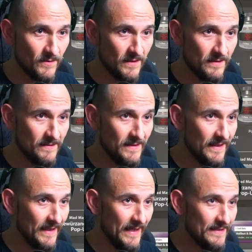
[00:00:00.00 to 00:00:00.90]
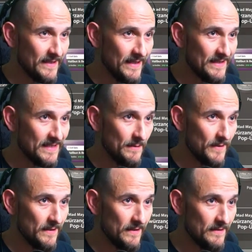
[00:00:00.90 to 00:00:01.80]
Spice would also be
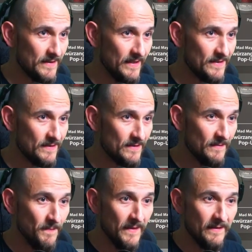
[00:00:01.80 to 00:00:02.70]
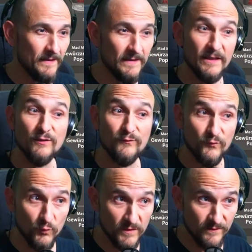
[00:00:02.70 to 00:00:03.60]
another option. Something
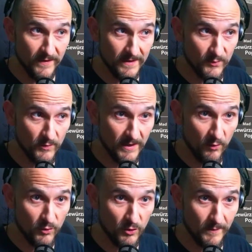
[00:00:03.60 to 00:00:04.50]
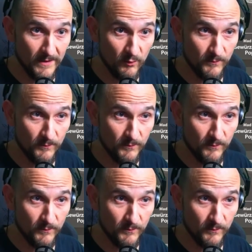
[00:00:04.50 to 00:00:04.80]
spicy, of course, you could take,